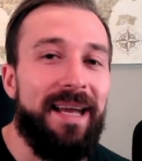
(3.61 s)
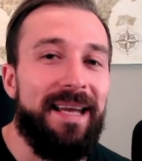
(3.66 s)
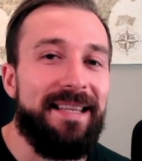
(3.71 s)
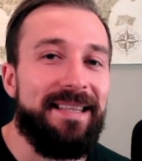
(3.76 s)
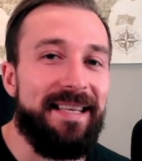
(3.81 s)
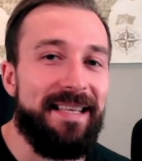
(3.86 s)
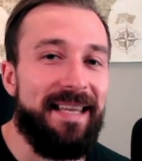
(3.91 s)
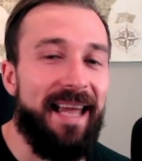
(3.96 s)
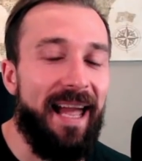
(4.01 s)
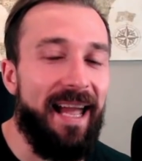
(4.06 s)

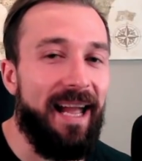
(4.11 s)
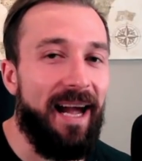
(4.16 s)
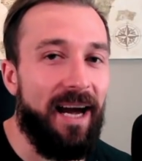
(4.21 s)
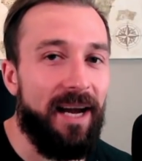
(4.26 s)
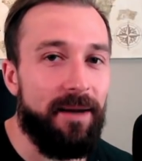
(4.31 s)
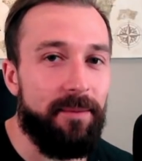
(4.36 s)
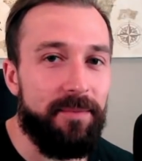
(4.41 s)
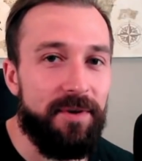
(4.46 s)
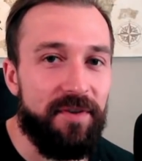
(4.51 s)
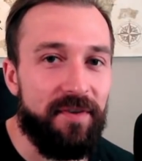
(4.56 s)
Today I
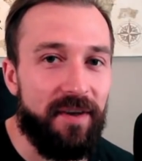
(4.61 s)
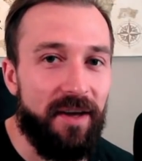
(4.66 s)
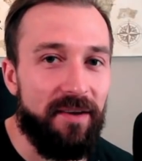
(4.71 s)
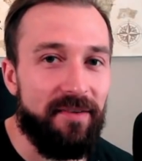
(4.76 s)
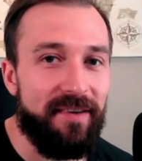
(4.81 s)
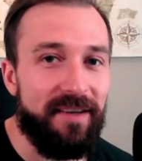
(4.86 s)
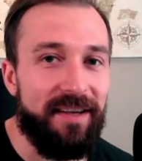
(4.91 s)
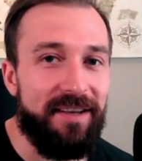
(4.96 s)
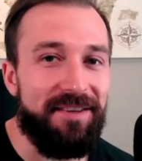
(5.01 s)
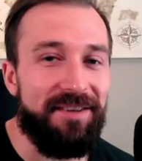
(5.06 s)
am
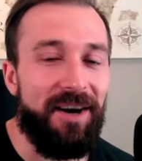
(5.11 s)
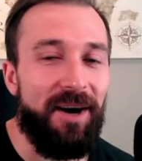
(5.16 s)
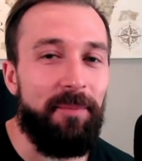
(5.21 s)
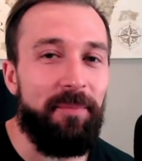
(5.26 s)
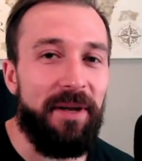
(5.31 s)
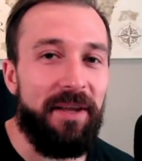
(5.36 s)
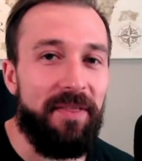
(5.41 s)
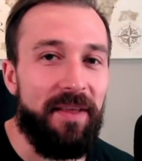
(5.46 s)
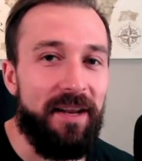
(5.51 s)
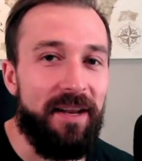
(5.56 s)
discussing a
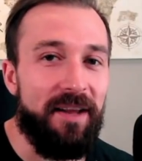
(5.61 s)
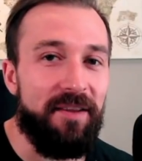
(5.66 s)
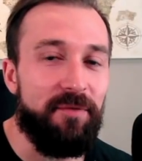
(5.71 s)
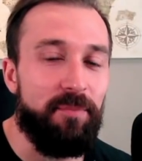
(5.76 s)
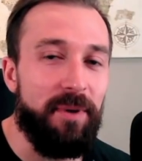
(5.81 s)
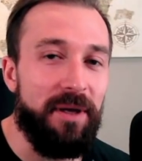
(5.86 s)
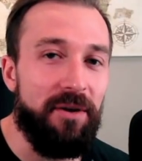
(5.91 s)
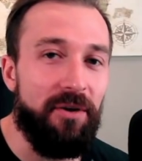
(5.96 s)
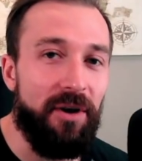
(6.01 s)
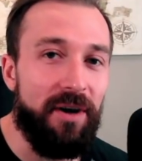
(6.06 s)
topic that has
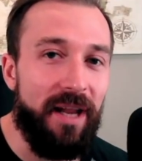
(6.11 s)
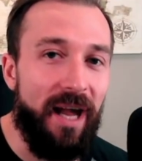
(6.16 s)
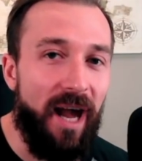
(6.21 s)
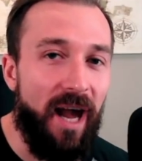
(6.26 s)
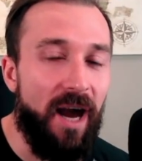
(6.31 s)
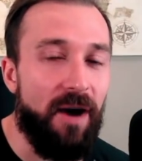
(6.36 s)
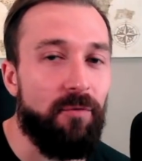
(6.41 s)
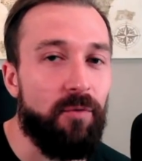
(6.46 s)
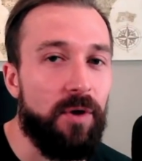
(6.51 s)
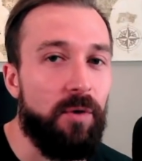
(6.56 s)
been on
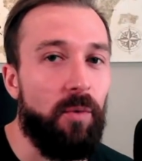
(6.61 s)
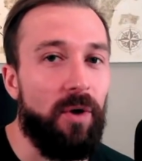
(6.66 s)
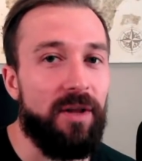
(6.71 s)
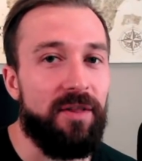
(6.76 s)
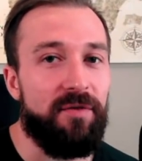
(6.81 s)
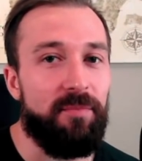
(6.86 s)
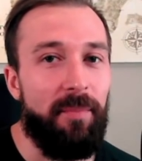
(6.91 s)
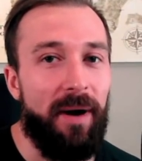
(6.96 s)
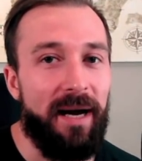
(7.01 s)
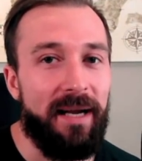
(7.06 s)

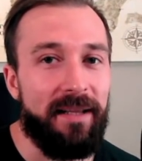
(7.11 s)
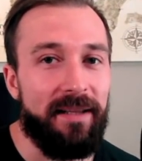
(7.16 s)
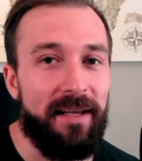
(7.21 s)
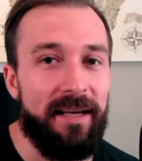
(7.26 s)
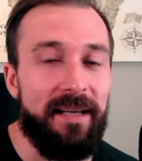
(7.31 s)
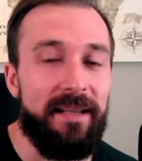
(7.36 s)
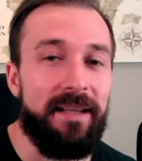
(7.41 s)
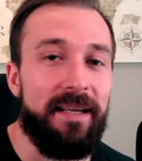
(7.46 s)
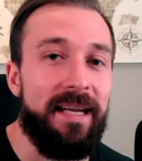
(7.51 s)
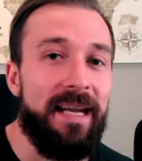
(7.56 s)
everyone's mind
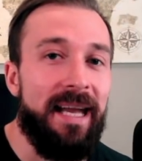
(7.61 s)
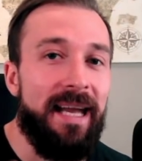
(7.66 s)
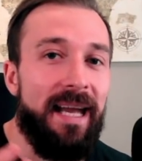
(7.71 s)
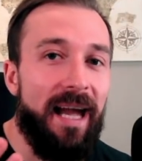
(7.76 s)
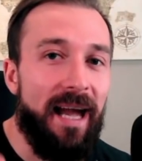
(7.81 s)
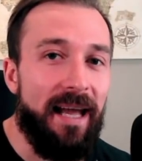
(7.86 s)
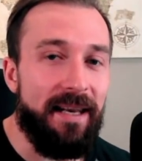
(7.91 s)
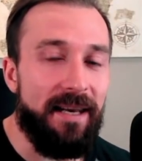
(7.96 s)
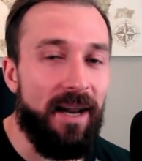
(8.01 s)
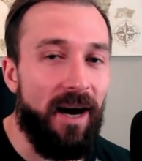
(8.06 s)
lately,
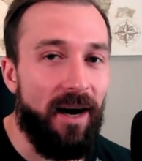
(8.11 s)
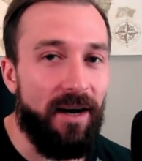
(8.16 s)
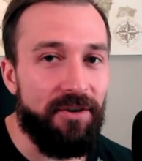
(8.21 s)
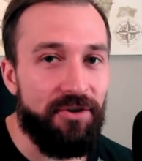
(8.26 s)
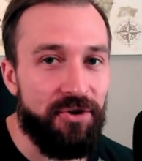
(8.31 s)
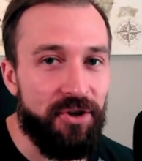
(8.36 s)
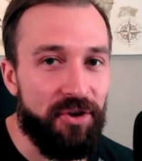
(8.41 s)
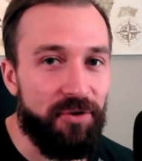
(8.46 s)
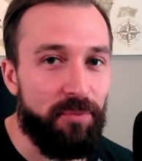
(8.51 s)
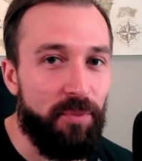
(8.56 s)
and not
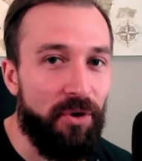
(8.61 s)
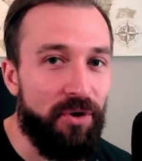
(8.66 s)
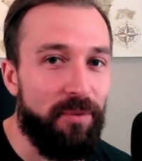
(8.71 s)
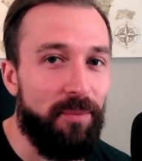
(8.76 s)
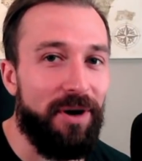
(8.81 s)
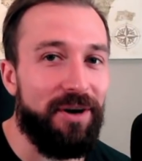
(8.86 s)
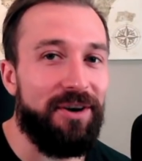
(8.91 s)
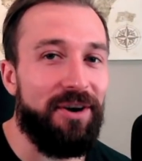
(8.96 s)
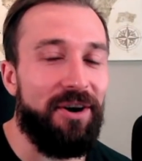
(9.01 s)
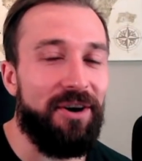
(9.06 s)
just
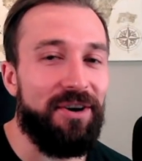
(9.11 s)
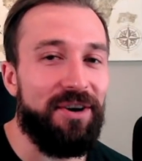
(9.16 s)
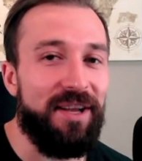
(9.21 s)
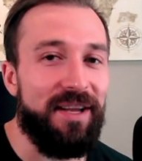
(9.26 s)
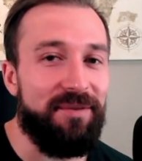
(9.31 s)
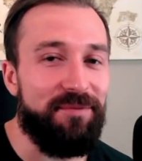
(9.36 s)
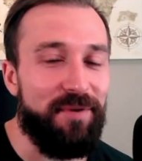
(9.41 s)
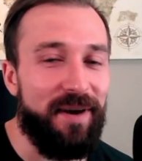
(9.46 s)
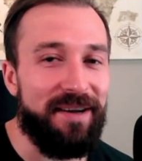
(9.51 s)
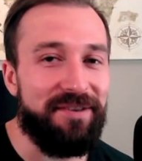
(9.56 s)
Pokemon card
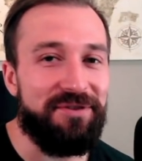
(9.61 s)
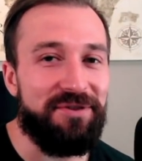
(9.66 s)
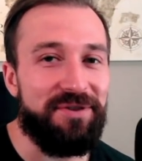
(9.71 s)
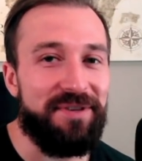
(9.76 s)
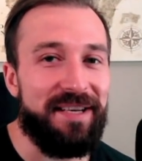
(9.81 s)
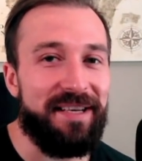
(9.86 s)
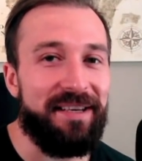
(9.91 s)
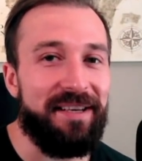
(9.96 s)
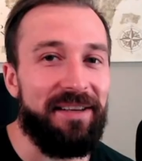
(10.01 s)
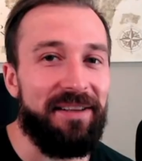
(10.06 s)
investors
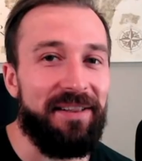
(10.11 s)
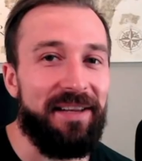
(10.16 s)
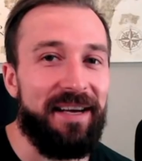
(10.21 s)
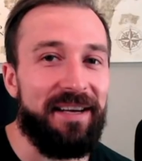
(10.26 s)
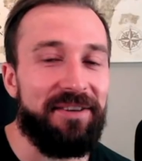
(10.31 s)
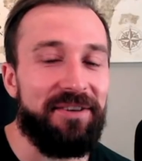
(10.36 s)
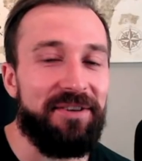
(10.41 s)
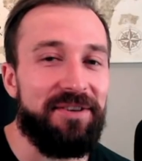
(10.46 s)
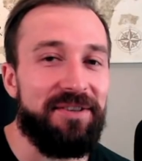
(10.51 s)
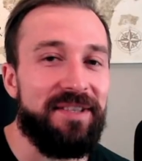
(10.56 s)
and
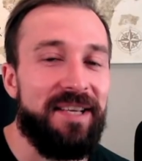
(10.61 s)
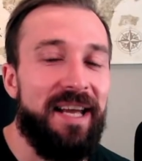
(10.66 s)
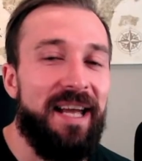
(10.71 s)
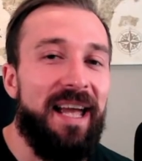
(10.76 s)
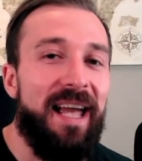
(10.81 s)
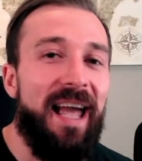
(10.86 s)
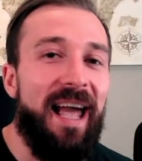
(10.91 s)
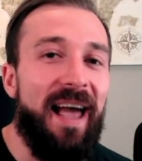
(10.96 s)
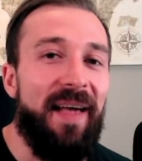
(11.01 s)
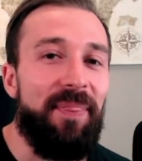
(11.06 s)
collectors,
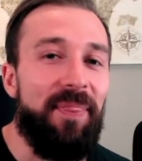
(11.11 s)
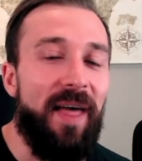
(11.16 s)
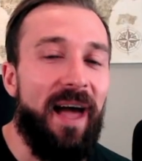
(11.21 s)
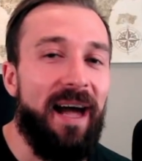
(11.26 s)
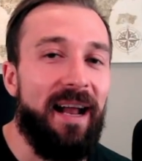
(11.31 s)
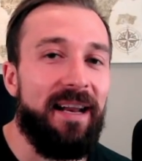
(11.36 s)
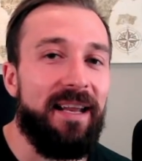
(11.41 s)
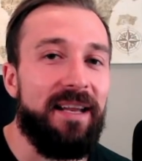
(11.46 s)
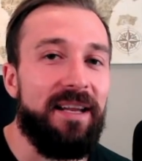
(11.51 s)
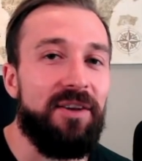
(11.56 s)
and
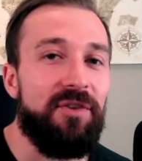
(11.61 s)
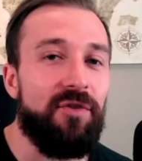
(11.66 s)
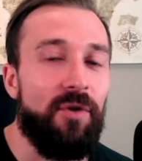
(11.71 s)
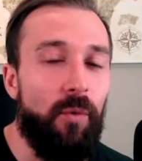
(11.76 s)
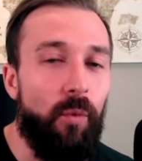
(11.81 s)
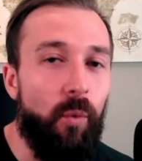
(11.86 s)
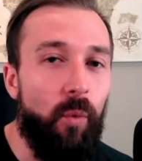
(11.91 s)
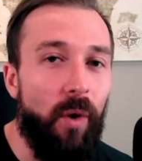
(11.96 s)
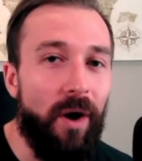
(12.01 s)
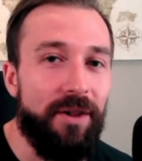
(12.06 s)
that is,
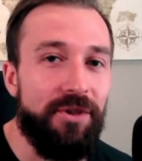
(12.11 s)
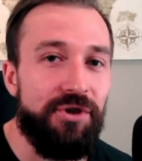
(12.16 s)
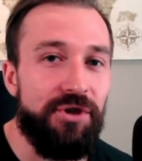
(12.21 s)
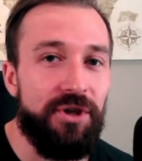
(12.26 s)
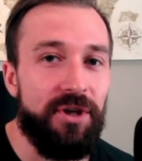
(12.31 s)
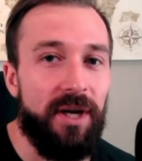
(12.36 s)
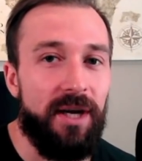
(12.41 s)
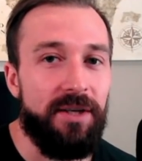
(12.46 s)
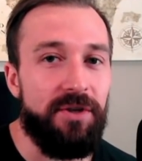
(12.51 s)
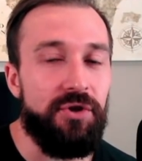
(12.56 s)
what
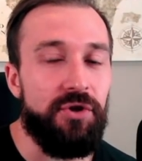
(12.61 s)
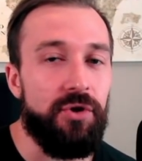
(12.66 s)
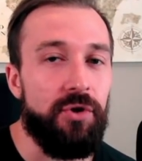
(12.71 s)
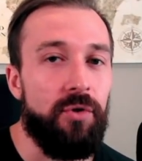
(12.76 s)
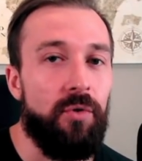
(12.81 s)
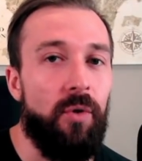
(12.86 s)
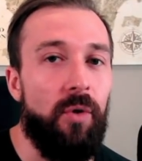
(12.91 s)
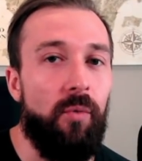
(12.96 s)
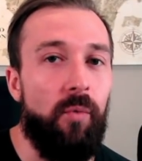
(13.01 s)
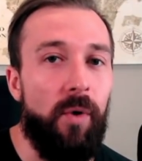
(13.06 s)
should I
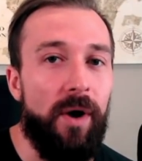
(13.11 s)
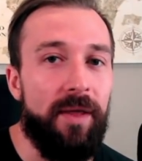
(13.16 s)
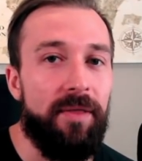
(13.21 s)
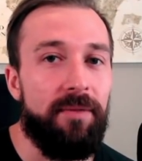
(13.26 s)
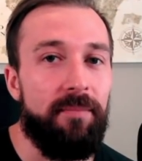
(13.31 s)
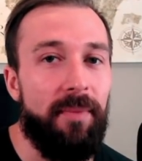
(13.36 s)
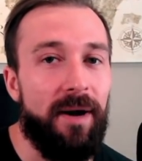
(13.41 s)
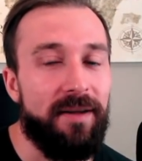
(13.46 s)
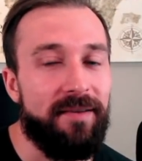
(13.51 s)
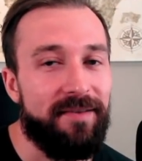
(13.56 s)
do with
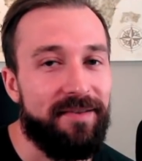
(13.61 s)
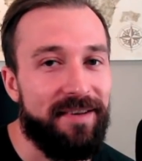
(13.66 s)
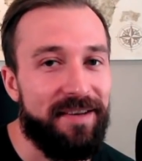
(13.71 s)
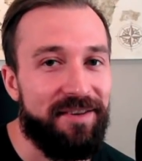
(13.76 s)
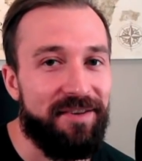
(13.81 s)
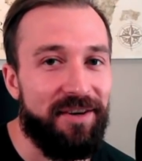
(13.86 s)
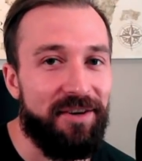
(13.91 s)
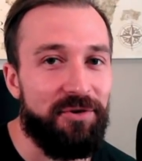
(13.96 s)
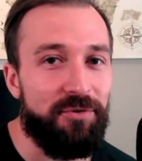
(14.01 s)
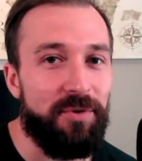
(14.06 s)
my
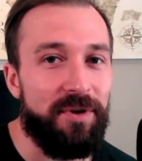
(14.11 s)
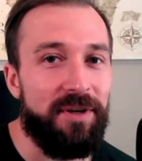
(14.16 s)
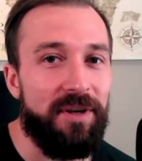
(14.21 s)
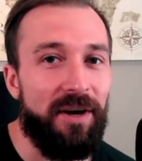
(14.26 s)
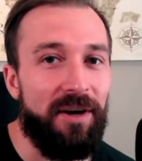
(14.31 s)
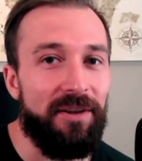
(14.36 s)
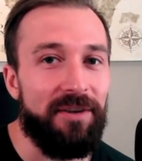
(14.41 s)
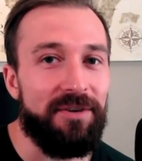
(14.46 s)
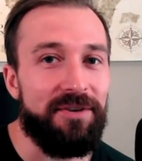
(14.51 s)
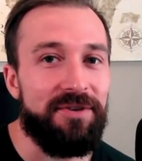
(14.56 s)

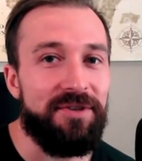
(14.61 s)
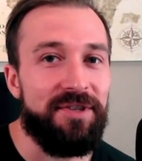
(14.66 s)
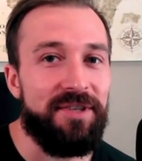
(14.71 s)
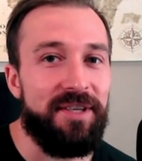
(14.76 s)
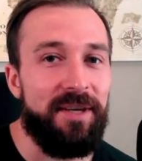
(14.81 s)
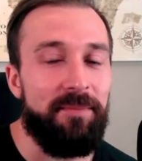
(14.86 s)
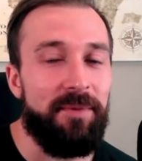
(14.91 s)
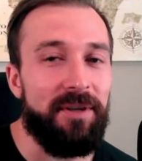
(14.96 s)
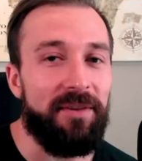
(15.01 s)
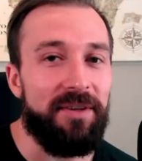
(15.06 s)
$600
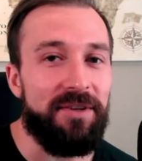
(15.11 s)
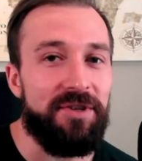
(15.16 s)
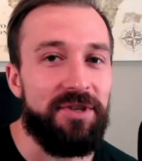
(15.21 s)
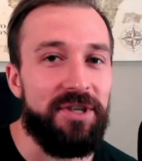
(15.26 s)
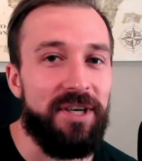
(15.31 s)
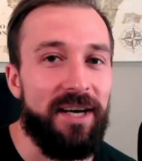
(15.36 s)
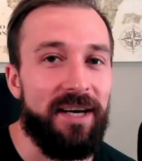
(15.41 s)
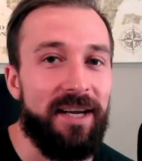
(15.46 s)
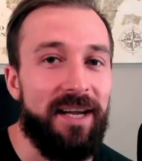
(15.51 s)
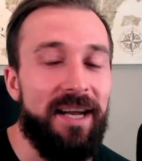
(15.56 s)
stimulus
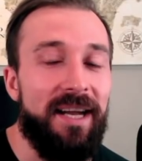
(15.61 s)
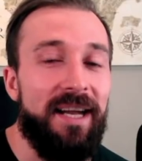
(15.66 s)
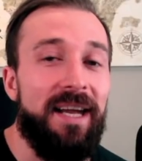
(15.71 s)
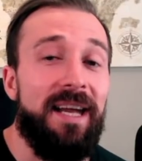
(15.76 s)
check?